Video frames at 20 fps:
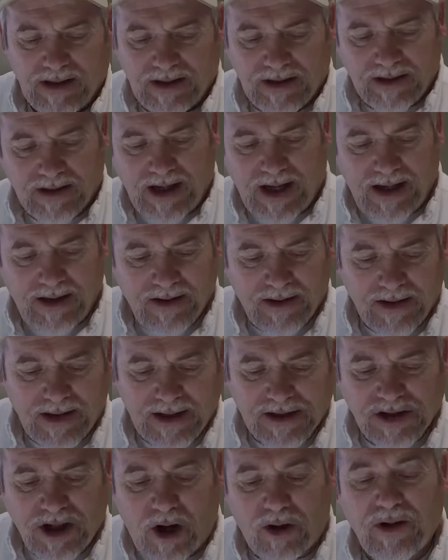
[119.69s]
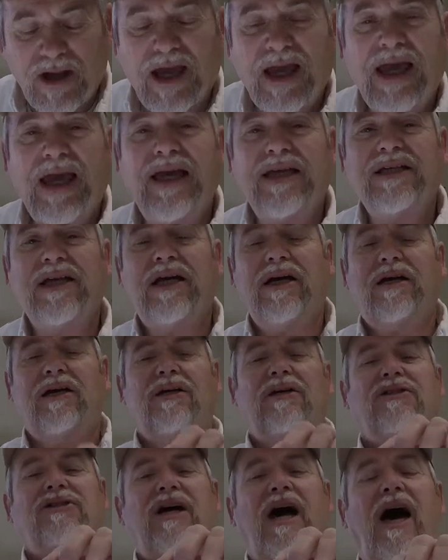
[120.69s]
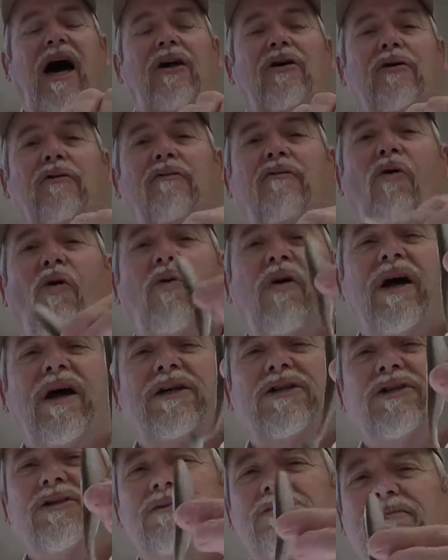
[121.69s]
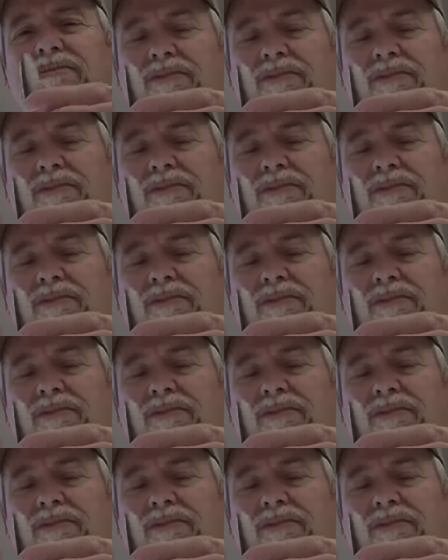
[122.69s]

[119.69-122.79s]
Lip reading: Okay? It's called an Easy Shiner, 4-inch.